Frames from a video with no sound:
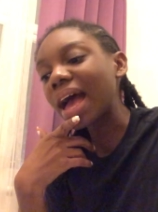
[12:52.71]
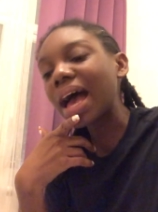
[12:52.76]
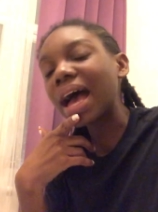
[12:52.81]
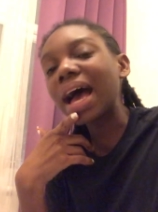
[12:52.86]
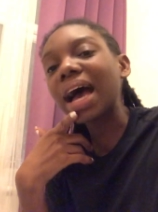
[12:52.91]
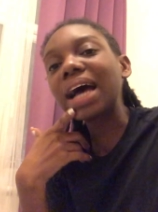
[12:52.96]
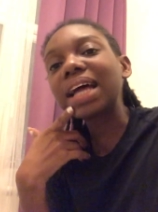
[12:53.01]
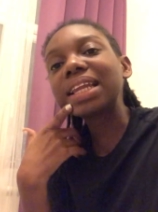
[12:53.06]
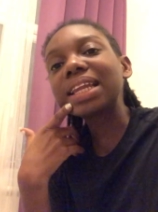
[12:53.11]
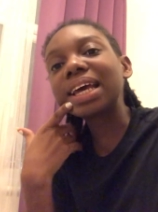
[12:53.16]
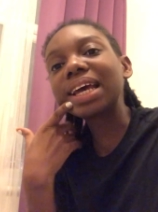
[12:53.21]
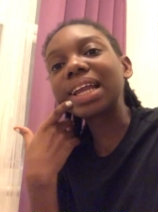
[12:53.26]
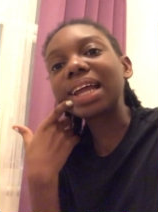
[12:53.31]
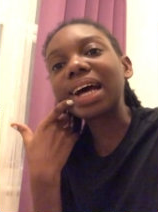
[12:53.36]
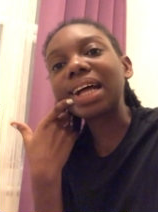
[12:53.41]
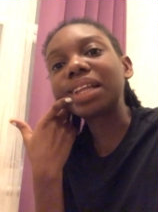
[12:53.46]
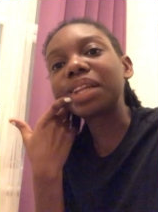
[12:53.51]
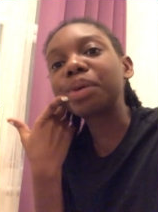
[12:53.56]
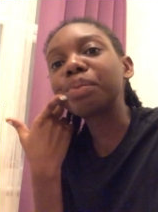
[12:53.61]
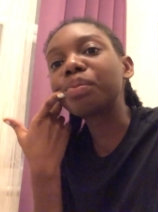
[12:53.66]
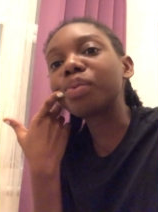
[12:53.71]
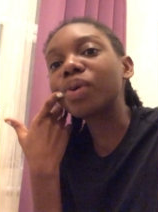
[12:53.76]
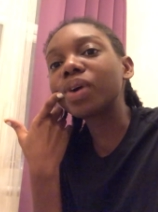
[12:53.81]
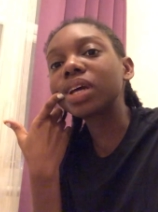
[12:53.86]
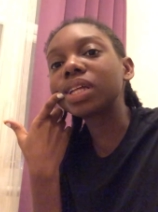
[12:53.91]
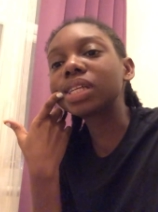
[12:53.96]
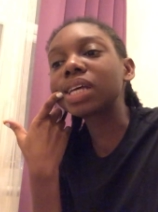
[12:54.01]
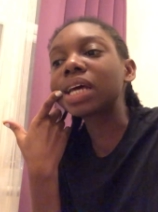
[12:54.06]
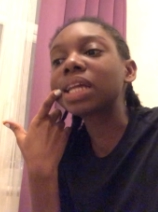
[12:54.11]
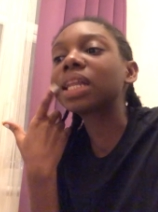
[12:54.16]
And then at a
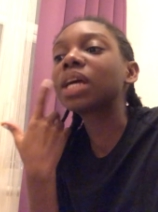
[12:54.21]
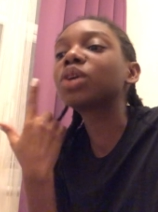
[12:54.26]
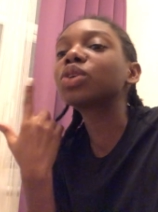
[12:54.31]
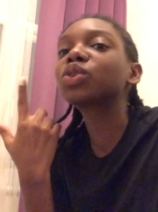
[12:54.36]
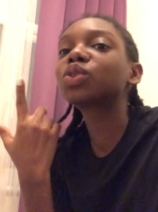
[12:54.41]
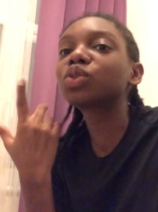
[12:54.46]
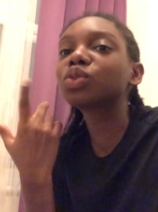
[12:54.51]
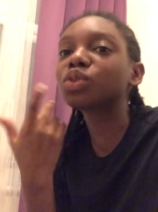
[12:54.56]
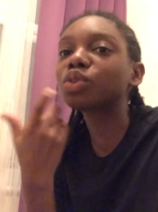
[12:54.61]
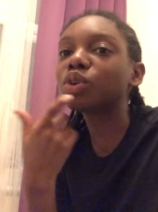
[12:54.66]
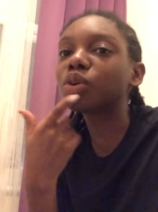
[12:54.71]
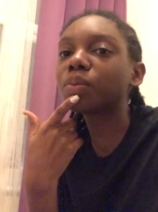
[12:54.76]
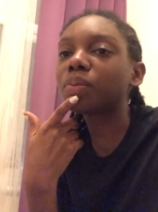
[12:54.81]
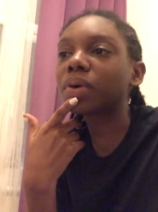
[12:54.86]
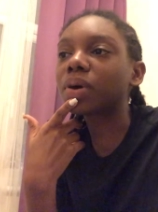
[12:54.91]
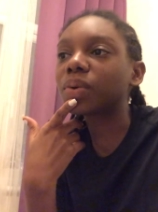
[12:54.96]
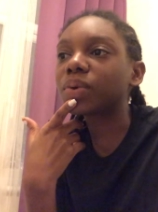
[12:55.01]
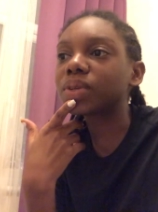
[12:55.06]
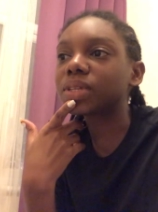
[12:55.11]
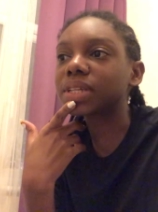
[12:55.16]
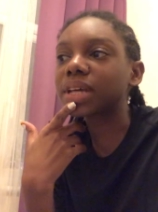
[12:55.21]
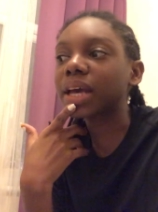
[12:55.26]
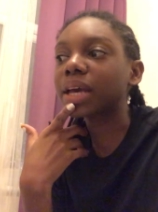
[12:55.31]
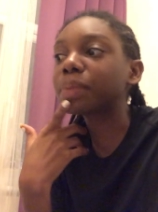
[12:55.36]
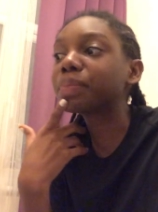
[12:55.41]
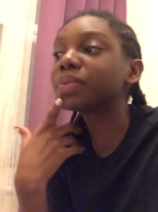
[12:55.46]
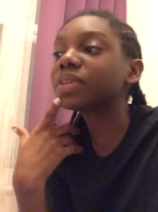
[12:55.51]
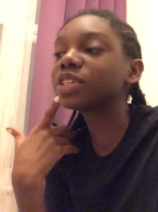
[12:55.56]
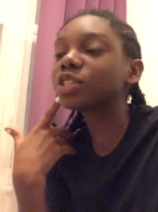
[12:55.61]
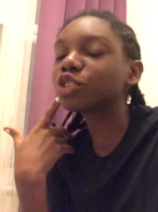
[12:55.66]
point, I now stood up and was like,
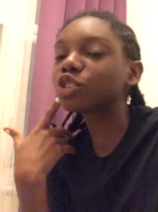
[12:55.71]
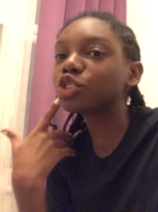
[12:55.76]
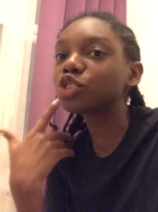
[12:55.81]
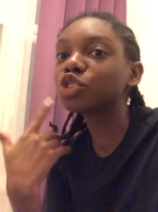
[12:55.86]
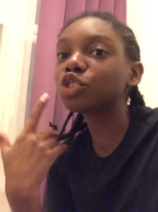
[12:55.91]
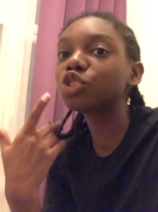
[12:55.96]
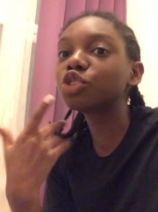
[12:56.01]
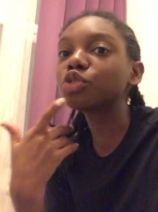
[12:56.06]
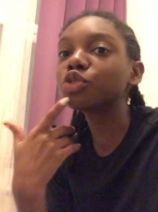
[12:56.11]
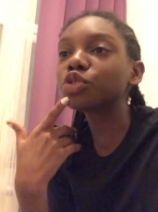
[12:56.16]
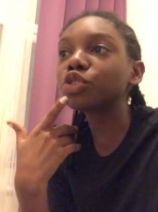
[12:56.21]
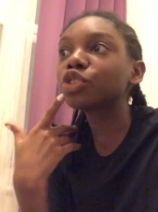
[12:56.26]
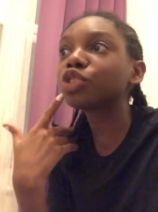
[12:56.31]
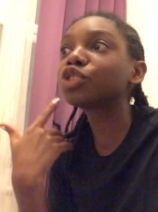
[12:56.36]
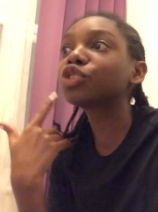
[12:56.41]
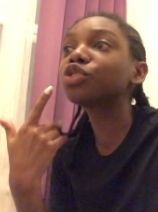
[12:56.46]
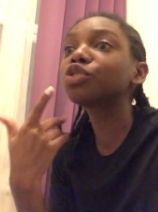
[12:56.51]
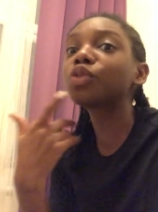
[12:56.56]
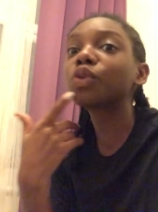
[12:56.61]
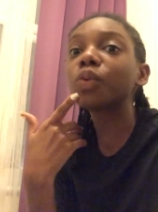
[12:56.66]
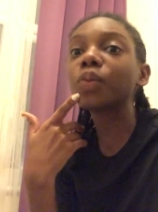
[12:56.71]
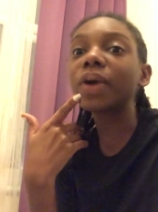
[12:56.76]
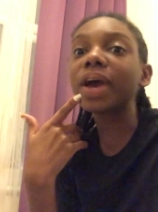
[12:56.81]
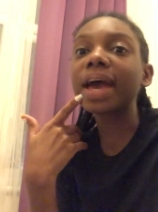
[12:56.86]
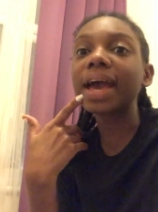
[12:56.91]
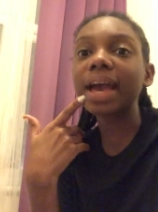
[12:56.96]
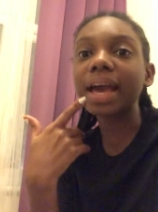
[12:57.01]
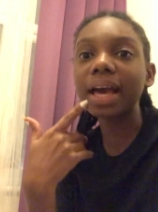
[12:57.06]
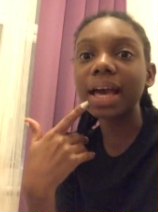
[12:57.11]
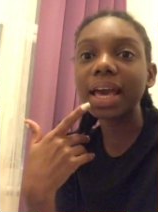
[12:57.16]
please, do you know where
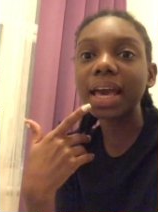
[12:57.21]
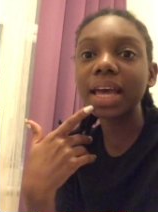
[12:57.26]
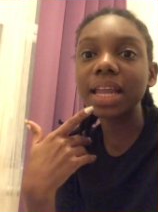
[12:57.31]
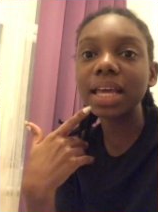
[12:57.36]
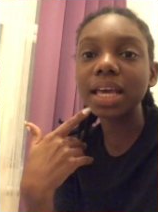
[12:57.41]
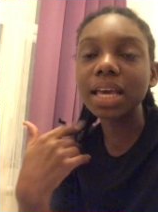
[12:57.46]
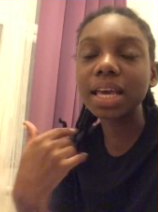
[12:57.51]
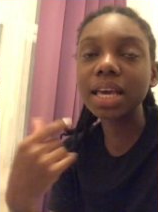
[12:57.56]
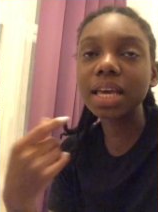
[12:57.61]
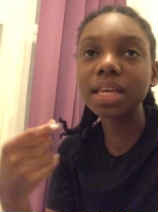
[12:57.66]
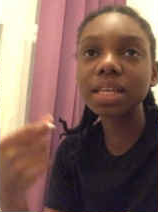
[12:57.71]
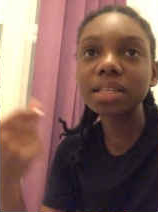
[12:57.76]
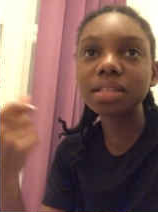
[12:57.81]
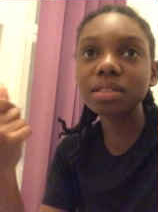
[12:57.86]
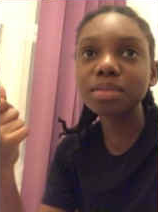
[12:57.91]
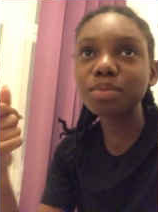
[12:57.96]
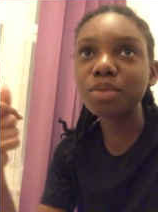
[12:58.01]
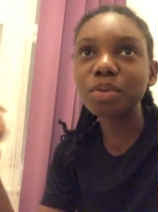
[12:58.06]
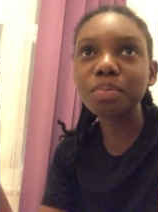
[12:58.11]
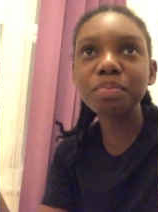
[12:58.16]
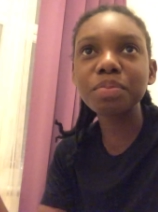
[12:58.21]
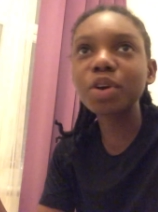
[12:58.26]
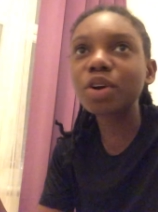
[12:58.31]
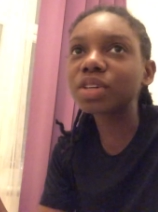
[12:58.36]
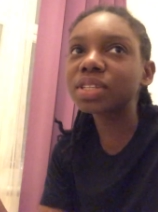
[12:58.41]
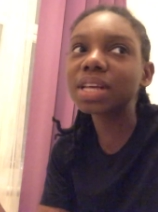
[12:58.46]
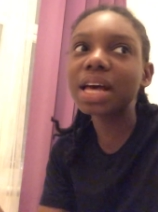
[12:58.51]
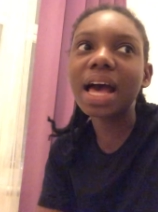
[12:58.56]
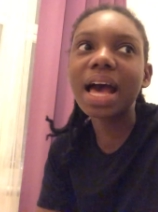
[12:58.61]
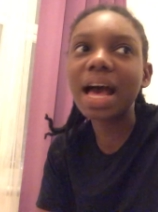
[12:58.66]
I can get a small,
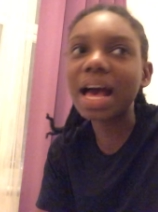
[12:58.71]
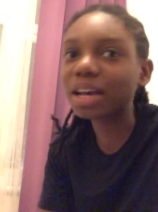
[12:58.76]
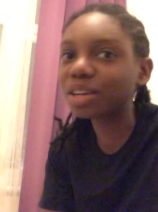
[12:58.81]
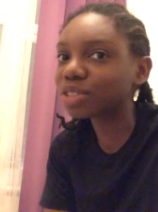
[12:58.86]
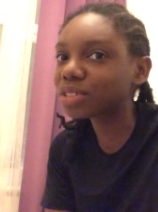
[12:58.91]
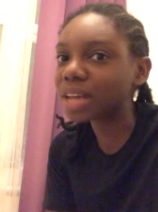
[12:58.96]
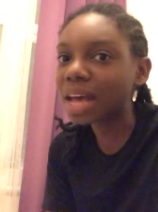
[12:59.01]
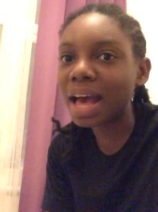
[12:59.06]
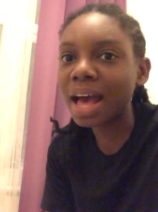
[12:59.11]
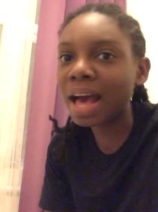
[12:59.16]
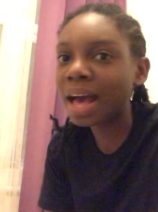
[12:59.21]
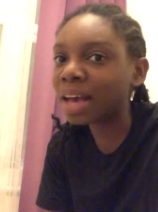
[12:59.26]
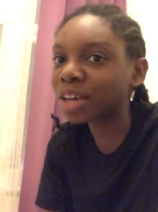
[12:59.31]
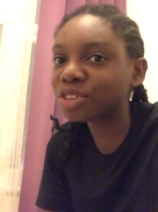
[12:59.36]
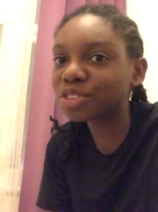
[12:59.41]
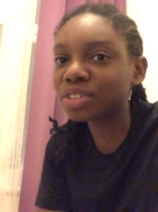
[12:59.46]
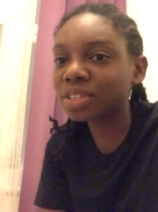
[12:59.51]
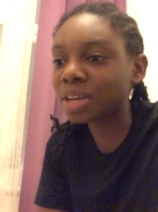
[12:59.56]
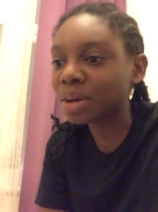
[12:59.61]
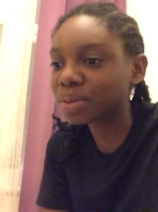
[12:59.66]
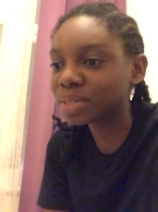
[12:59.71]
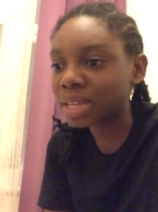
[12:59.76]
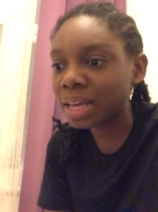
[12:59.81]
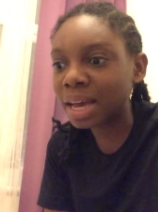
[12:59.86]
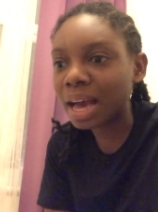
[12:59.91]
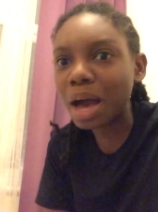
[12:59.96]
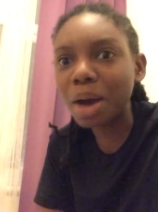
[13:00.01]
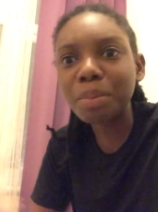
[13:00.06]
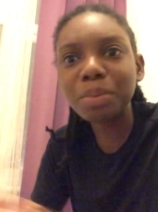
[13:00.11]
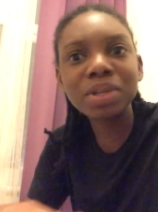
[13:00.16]
because actually I was like,
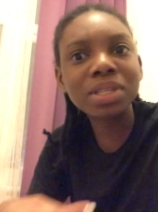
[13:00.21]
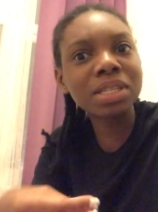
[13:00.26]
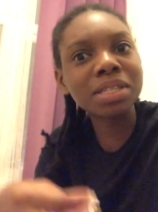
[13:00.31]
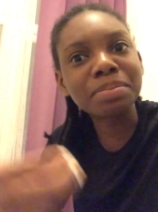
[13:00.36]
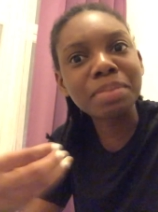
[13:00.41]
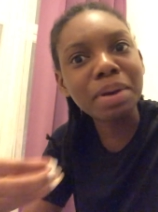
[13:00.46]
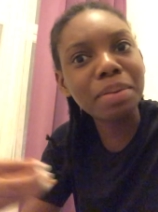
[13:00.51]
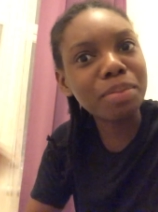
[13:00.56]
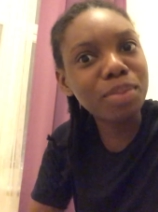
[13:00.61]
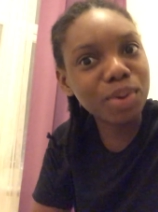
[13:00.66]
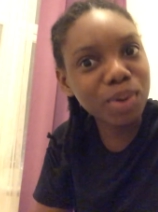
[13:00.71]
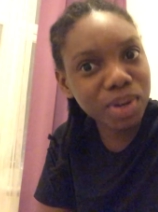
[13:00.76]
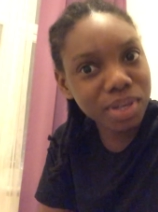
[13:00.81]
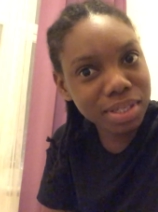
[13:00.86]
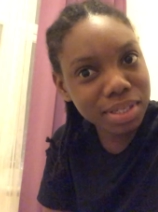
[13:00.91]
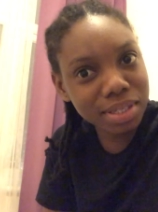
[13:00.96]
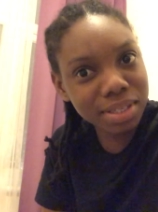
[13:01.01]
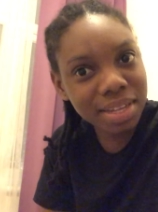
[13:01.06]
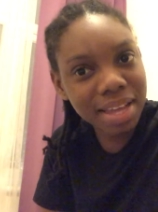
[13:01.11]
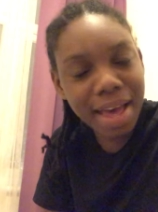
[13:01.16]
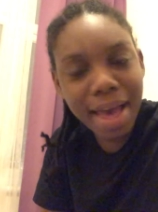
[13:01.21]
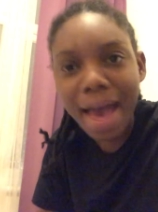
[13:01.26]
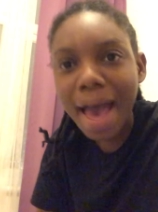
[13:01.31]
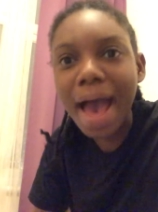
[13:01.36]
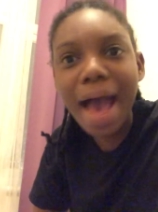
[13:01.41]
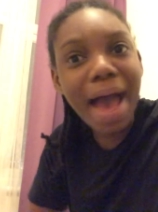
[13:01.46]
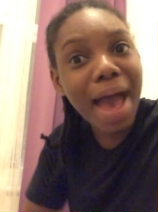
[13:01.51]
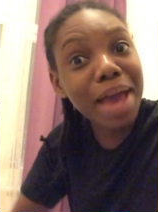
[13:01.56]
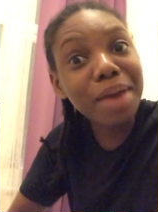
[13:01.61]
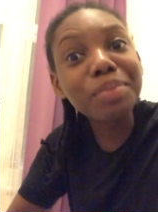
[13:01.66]
how much is my box?
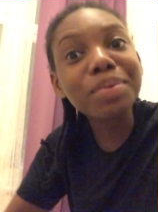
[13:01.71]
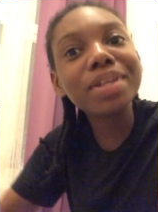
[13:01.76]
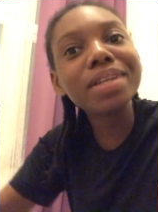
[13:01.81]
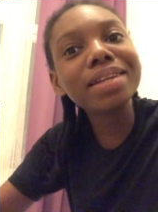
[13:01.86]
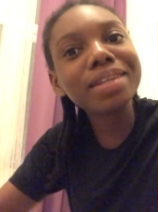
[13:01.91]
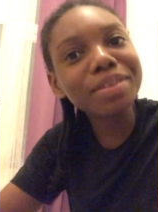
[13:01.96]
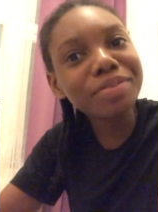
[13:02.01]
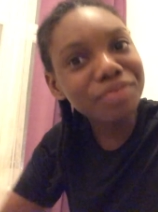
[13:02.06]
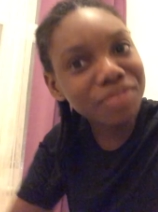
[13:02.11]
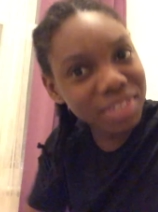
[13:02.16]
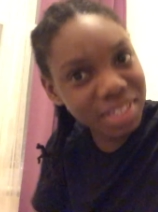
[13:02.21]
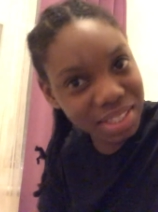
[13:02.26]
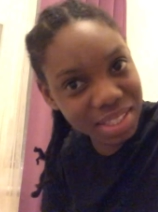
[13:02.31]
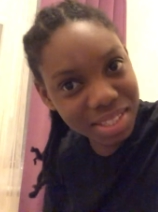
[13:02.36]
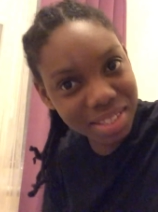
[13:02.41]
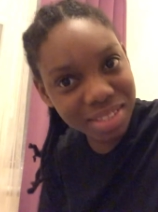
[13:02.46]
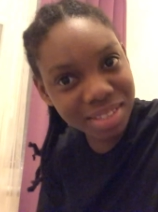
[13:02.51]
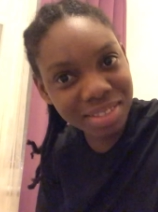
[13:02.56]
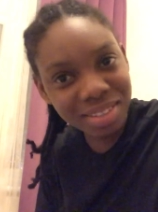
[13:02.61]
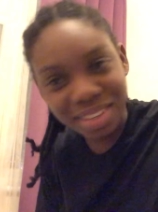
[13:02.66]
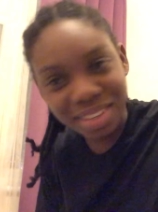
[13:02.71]
I will leave it.